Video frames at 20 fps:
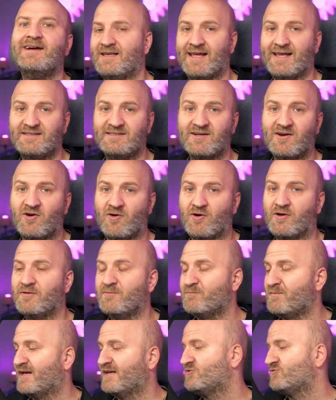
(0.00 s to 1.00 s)
Later
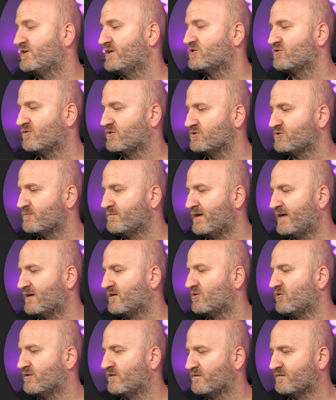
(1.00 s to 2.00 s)
on, metrics also make
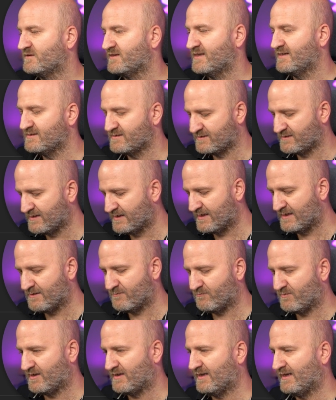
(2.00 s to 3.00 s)
a lot of sense.
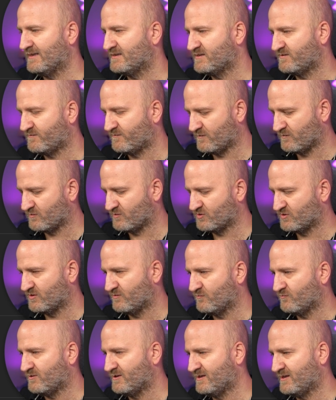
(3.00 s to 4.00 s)
But let's focus
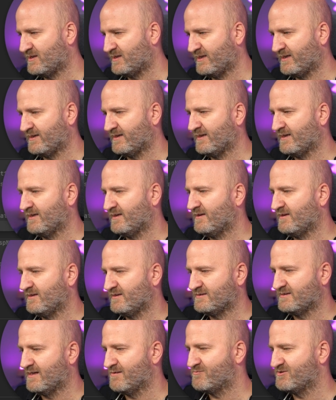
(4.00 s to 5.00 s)
on one thing in
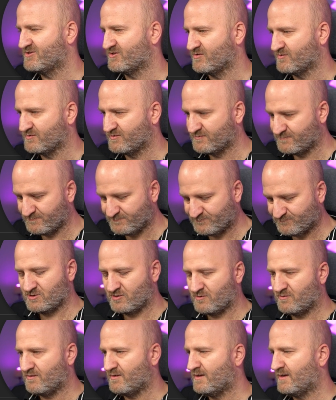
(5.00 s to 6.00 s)
this episode.
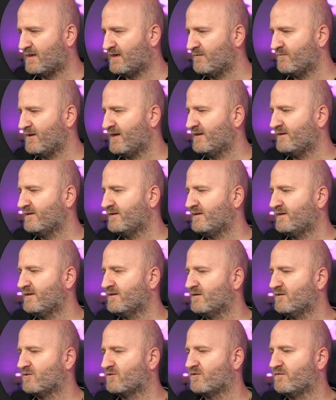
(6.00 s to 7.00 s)
So I'm adding
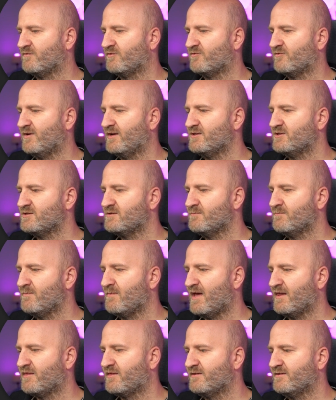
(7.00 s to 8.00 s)
here a configuration
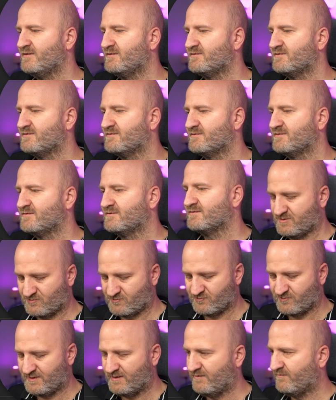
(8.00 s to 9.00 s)
method. Let's
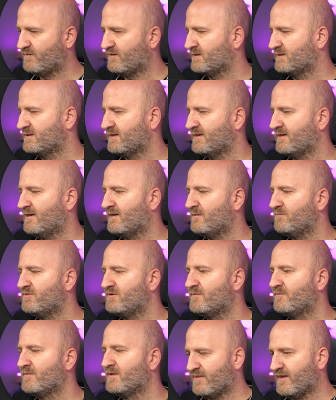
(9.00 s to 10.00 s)
quickly fix that up.
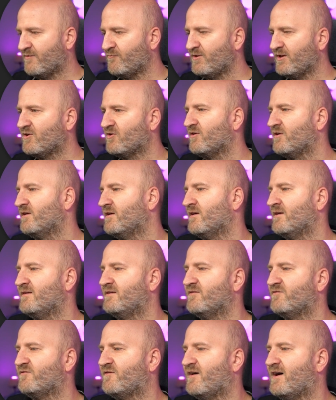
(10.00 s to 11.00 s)
And then we're gonna
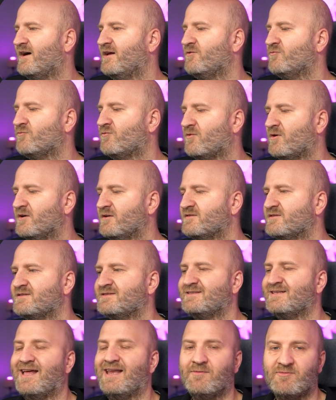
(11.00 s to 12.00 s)
define what
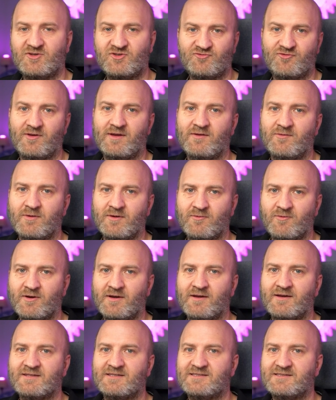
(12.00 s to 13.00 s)
telemetry we
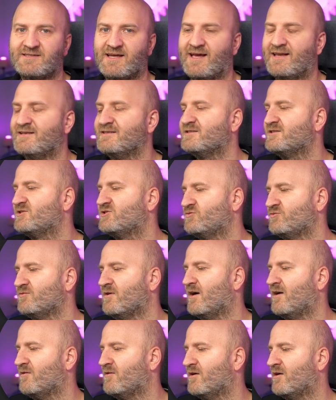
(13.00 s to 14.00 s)
wanna send
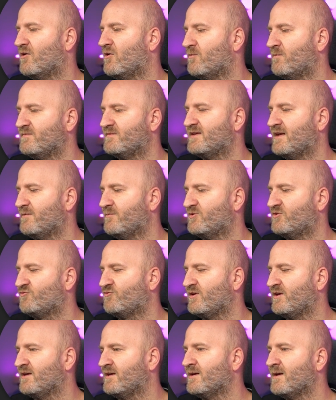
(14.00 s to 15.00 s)
to our
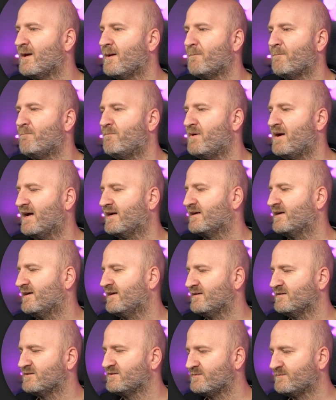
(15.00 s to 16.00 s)
OpenTelemetry
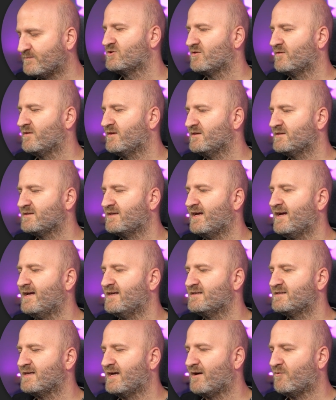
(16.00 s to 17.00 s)
backend. So in this
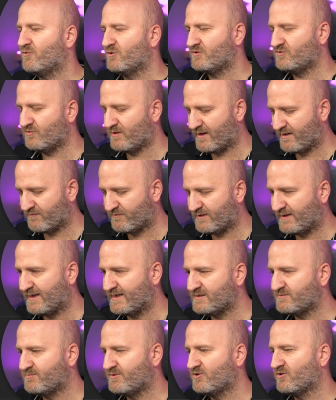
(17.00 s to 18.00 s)
case, I want to have the
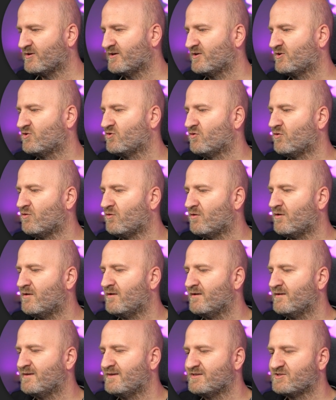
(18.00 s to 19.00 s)
ASP.NET
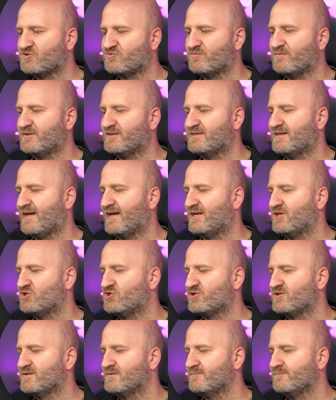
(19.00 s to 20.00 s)
Core
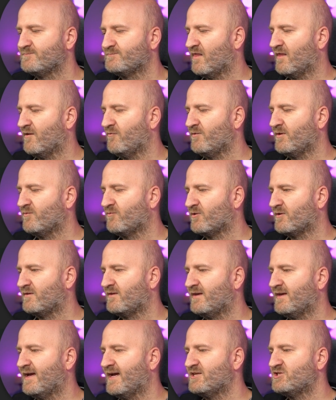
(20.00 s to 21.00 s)
instrumentation, and then we want
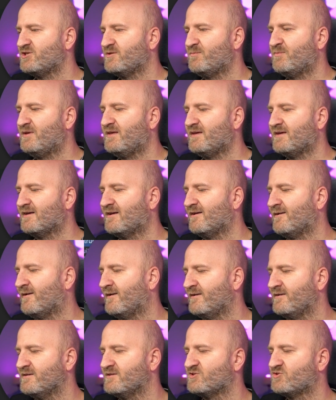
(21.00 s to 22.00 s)
the HTTP
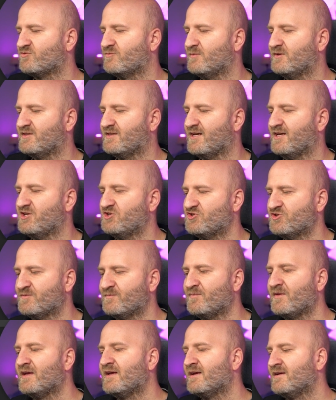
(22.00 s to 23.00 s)
client
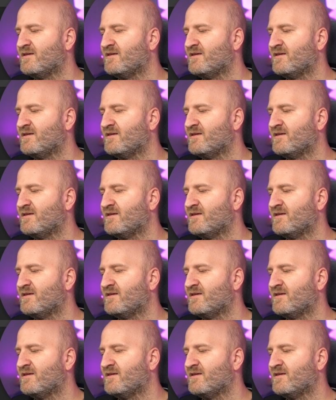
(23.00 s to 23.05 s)
instrumentation.